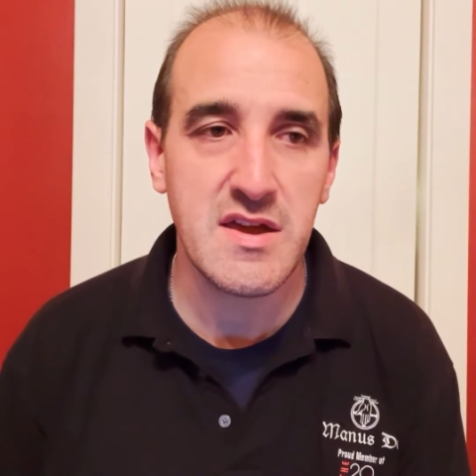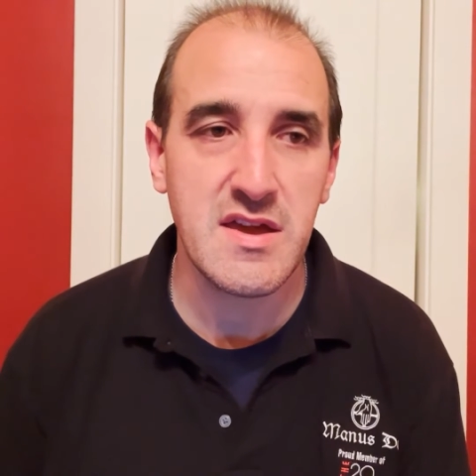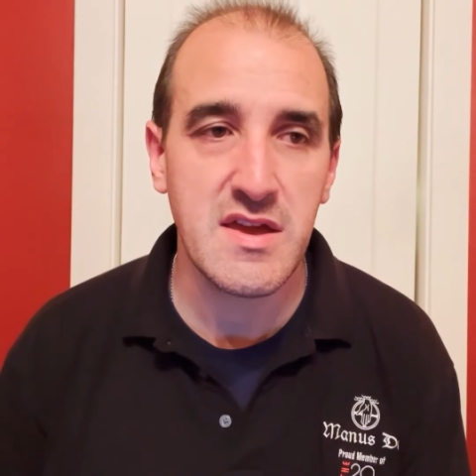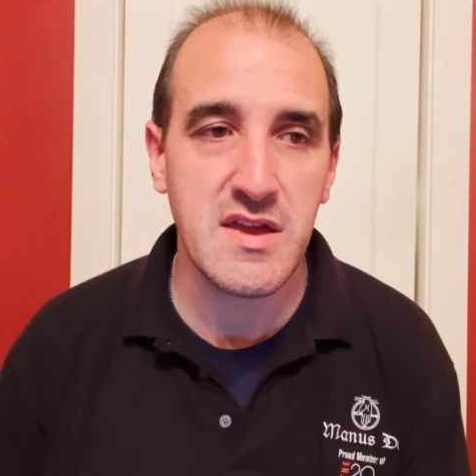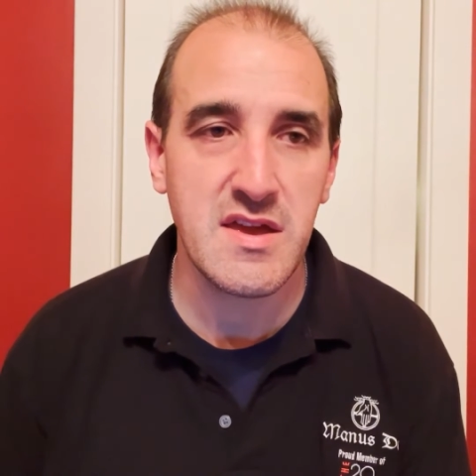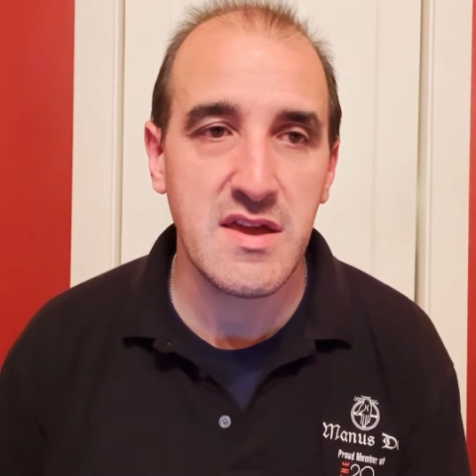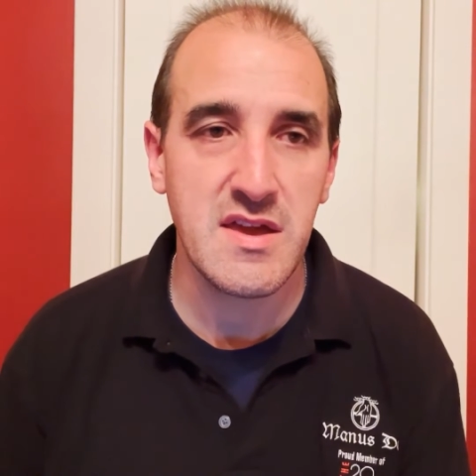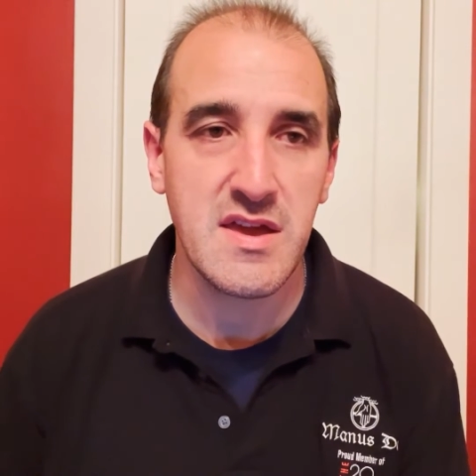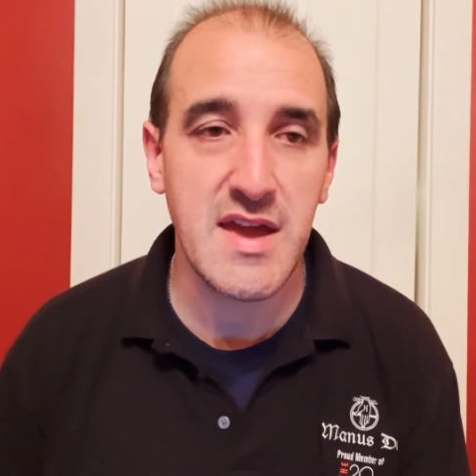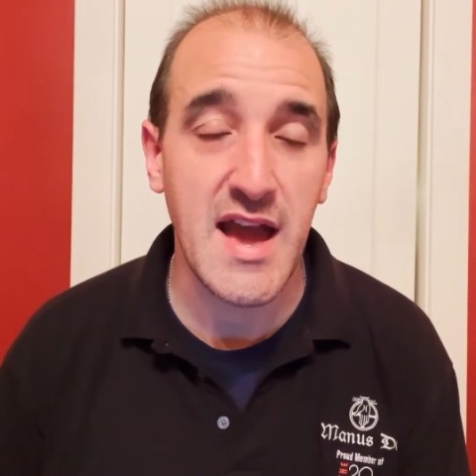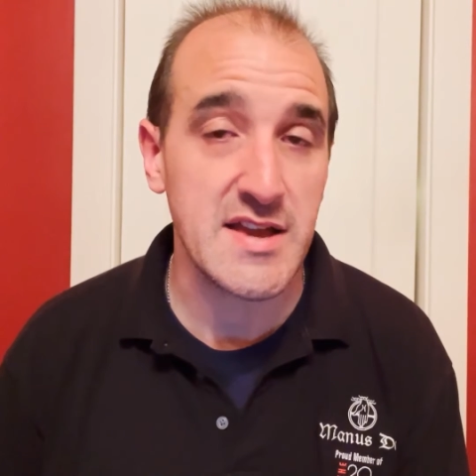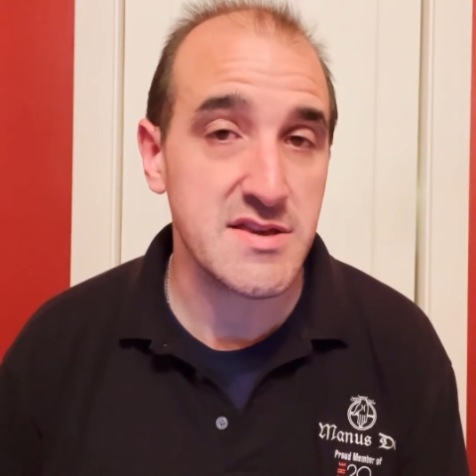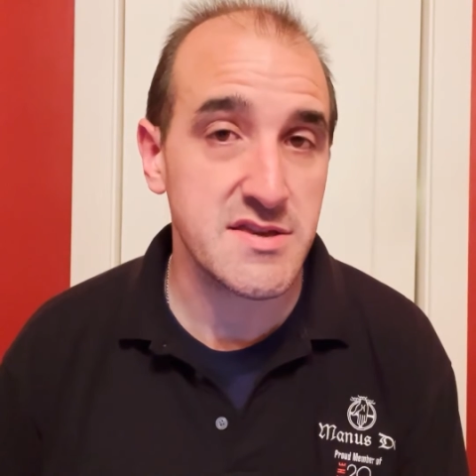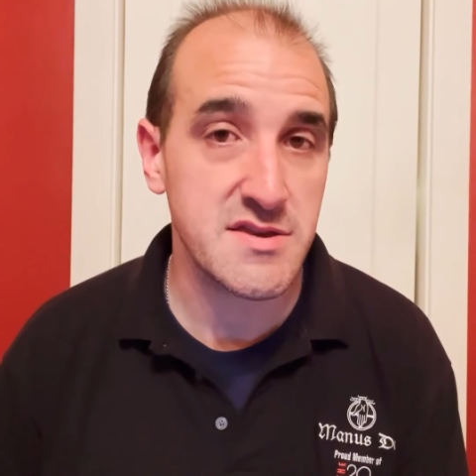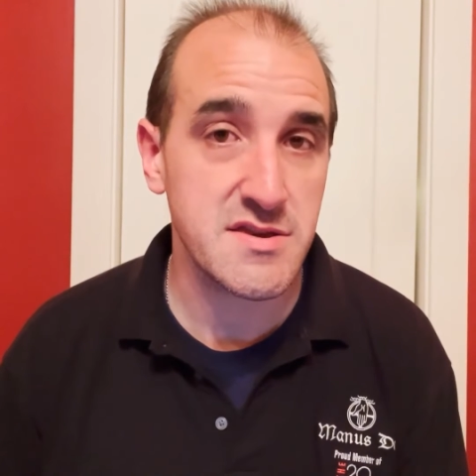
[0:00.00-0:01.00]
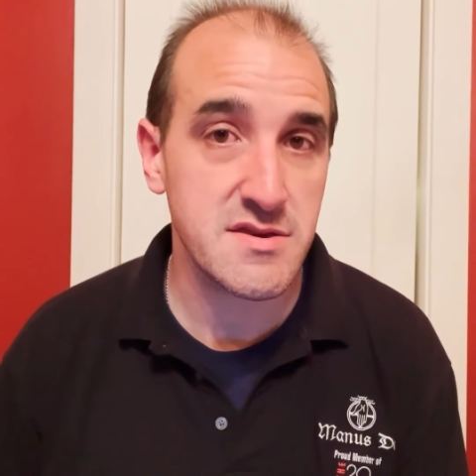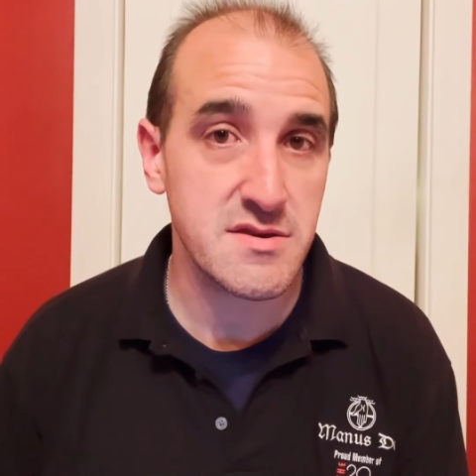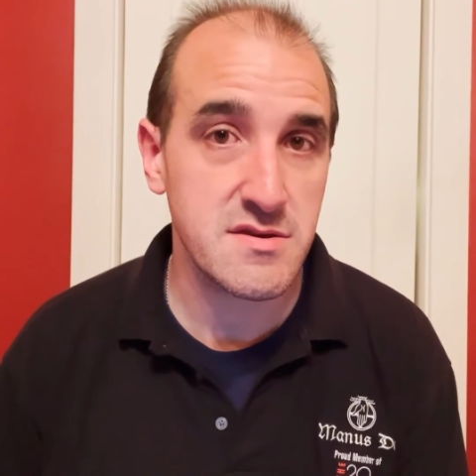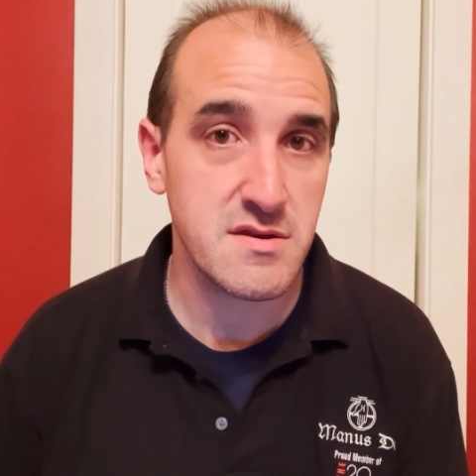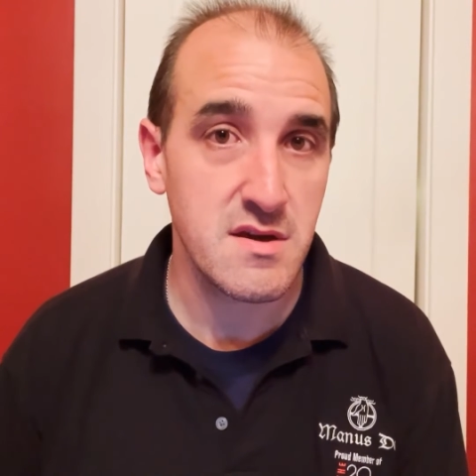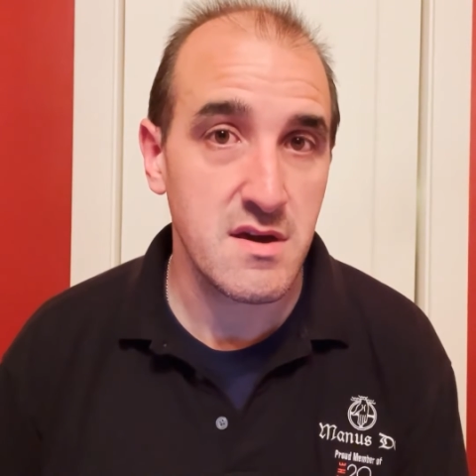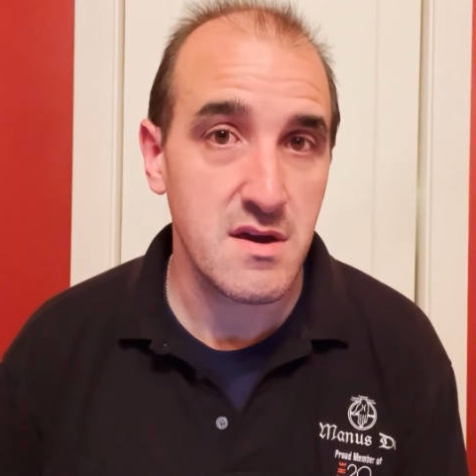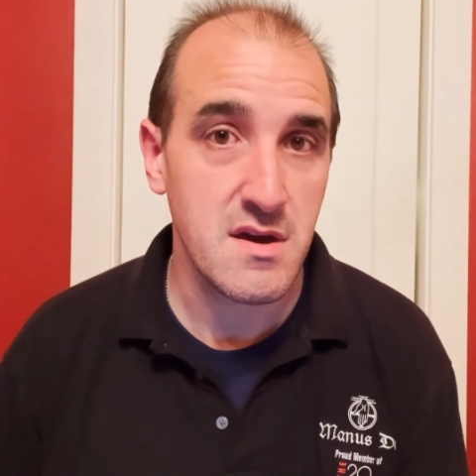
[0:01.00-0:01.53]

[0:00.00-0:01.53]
yes.